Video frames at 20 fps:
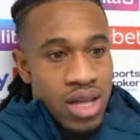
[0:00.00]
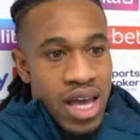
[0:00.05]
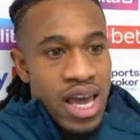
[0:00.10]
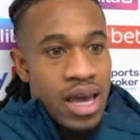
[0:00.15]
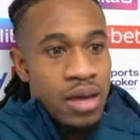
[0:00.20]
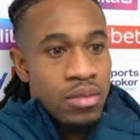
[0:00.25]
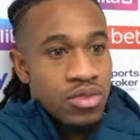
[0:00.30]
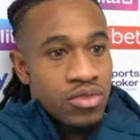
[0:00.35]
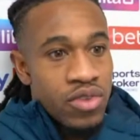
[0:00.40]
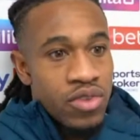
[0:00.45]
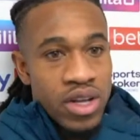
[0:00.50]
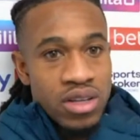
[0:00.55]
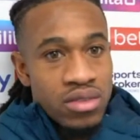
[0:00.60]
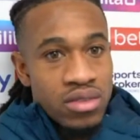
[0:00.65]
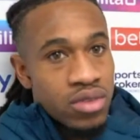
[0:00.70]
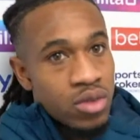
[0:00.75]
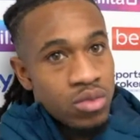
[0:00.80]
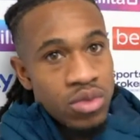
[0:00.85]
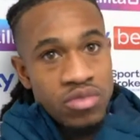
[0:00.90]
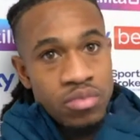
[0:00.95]
aimed for
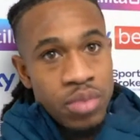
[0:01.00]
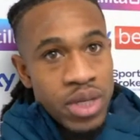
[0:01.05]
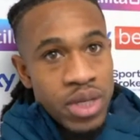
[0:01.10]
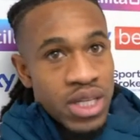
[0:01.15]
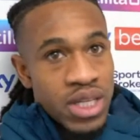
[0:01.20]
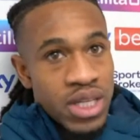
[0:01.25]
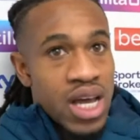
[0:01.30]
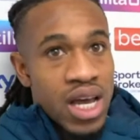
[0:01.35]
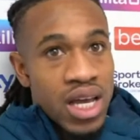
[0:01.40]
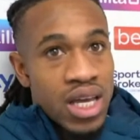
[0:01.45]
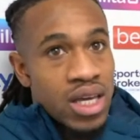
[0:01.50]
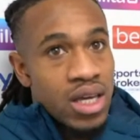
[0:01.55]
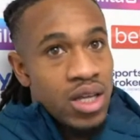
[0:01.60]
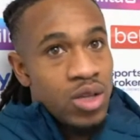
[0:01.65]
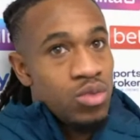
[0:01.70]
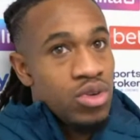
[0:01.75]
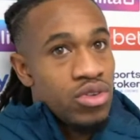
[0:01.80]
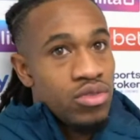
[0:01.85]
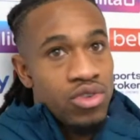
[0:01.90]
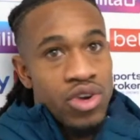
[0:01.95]
anything. We've been
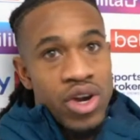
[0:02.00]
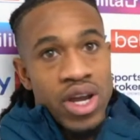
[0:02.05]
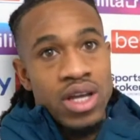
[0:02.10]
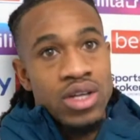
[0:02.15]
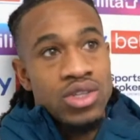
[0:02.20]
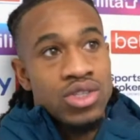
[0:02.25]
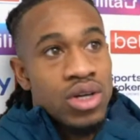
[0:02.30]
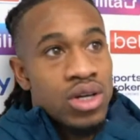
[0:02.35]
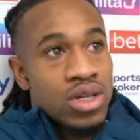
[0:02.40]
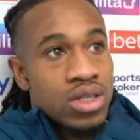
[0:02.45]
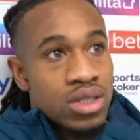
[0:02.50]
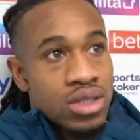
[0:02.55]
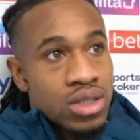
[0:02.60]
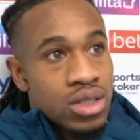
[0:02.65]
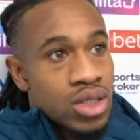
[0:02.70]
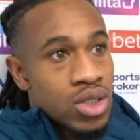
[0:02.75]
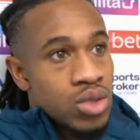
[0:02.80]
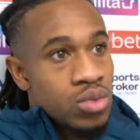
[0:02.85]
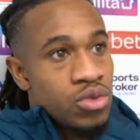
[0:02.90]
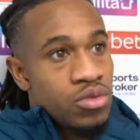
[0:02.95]
attacking, we've created
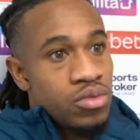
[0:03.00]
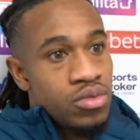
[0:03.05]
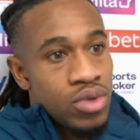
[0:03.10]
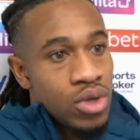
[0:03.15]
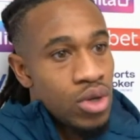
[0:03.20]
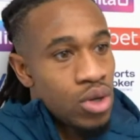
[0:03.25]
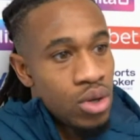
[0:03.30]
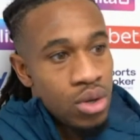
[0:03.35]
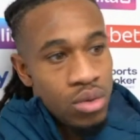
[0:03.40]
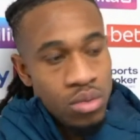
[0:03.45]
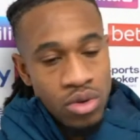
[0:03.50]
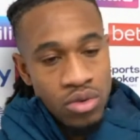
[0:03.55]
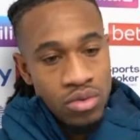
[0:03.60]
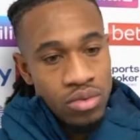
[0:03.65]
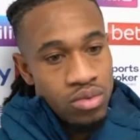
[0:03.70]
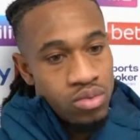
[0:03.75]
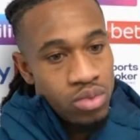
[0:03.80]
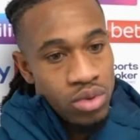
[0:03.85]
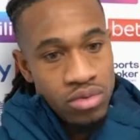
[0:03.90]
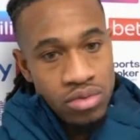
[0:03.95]
chances, we've we've
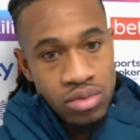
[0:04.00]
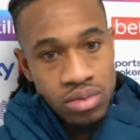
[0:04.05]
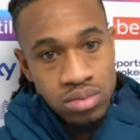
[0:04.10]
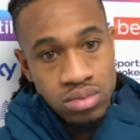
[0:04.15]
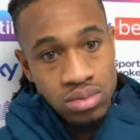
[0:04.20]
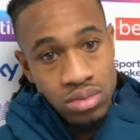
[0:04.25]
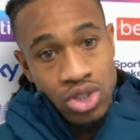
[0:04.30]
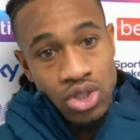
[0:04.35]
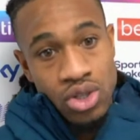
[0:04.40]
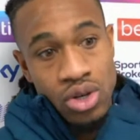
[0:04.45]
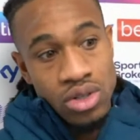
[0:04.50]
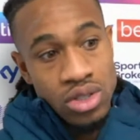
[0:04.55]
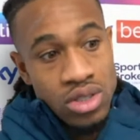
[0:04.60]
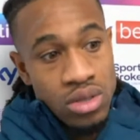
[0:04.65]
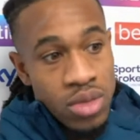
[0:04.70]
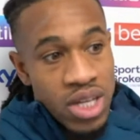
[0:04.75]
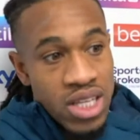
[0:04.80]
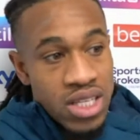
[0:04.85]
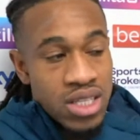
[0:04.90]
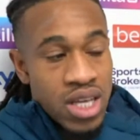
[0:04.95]
we've shown some
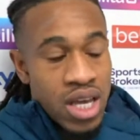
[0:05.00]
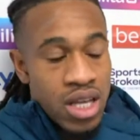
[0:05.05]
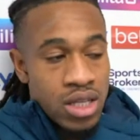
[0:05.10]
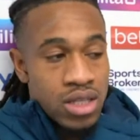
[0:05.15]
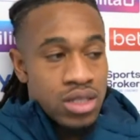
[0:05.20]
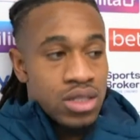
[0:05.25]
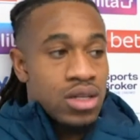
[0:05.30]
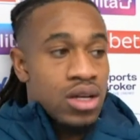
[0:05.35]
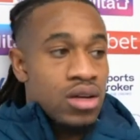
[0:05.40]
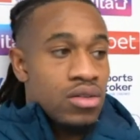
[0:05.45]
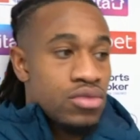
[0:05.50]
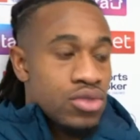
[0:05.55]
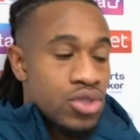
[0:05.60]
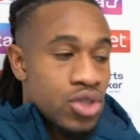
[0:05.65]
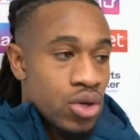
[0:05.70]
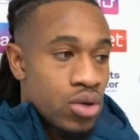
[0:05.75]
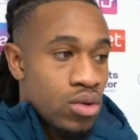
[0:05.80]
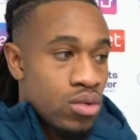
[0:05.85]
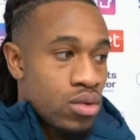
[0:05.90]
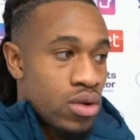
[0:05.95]
entertaining stuff.
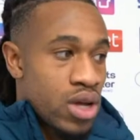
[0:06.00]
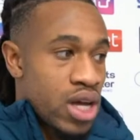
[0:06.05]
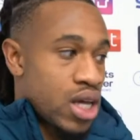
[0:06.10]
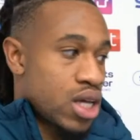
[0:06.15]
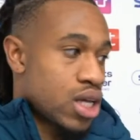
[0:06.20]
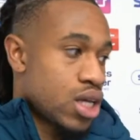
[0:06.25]
So I,